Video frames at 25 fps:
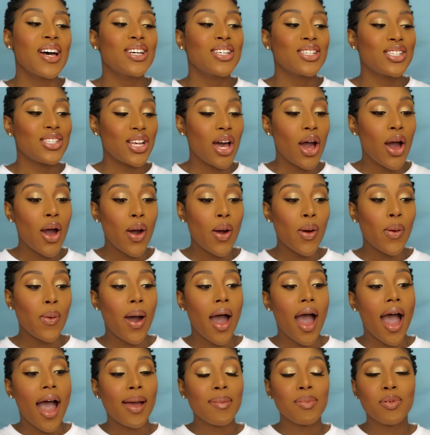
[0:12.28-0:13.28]

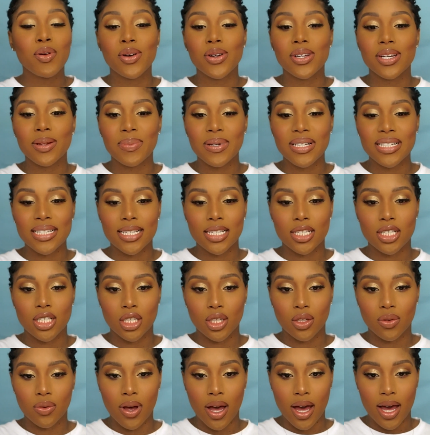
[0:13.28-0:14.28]
So, I'm going to be
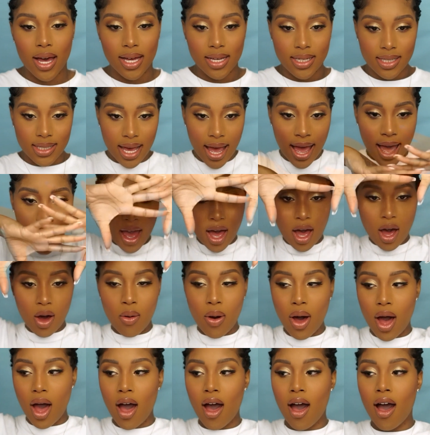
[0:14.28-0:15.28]
teaching you guys
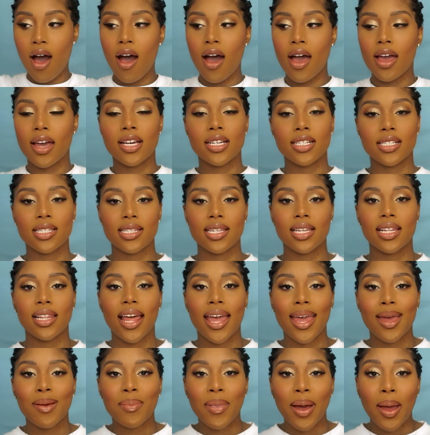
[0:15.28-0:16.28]
how I
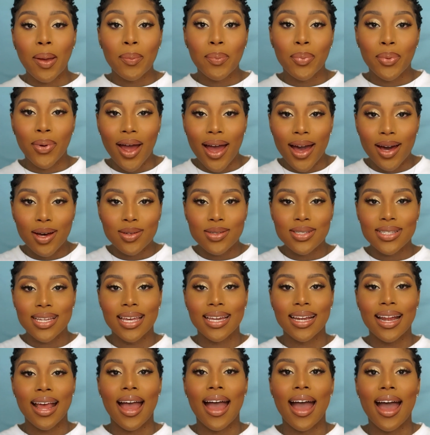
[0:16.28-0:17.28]
slay my brows
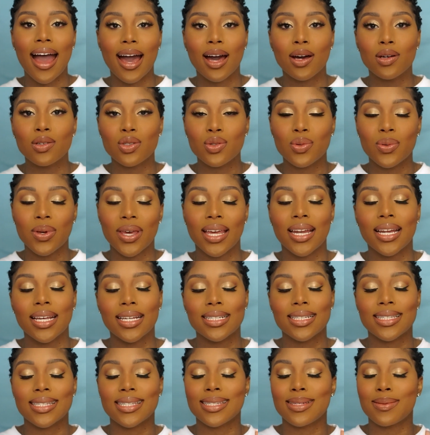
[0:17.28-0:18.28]
and how to get
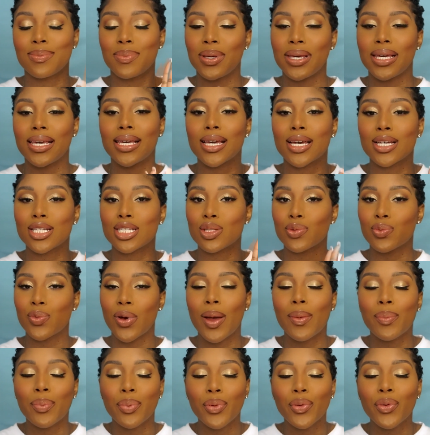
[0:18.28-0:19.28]
it to be
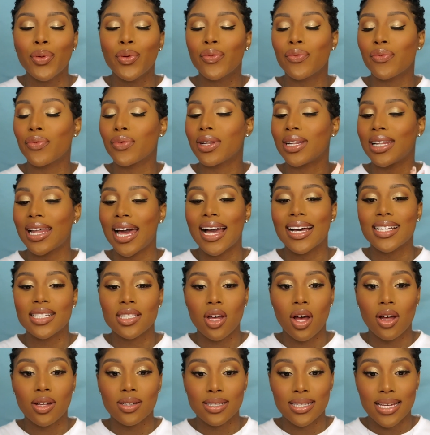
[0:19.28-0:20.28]
sweat proof, last
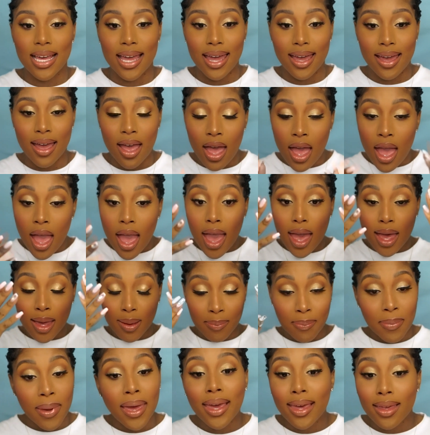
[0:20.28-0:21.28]
all day,
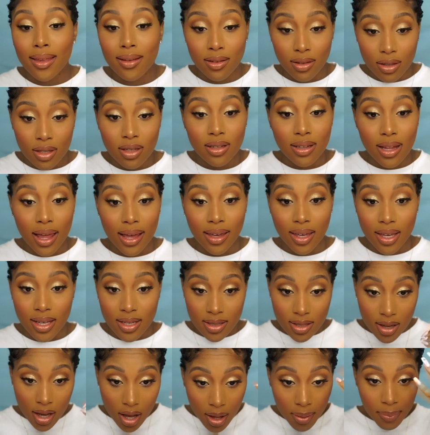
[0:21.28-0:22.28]
and make it look like
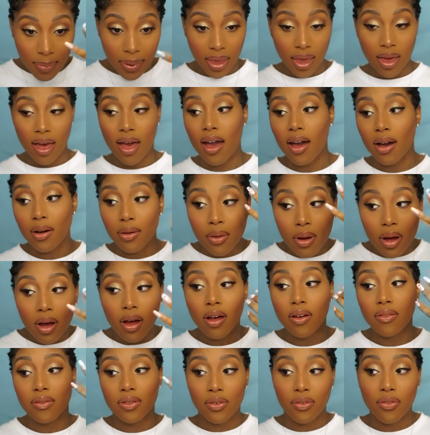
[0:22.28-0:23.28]
it's coming out
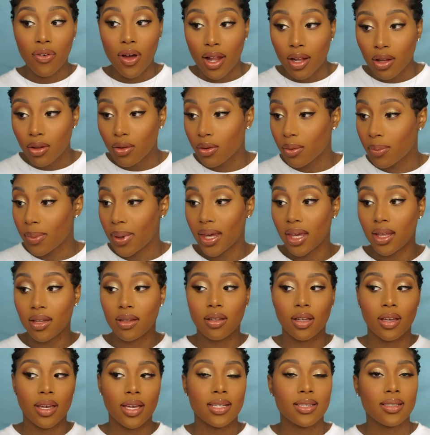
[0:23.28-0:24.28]
of the follicle, make it
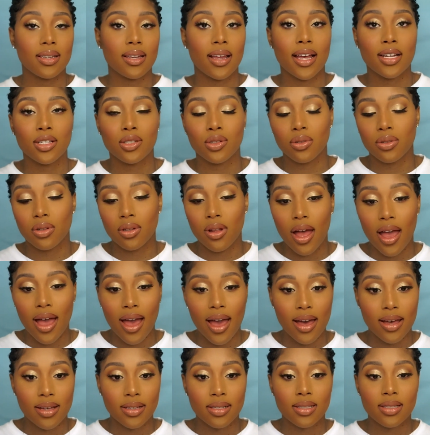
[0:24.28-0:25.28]
look as natural
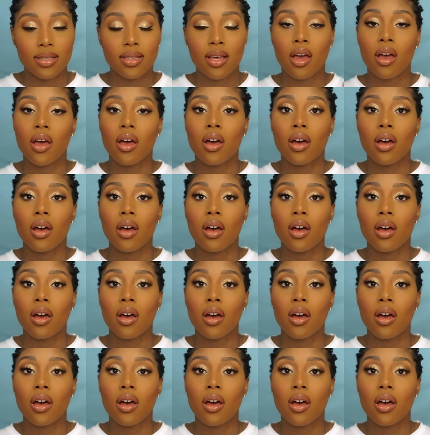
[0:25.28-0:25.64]
as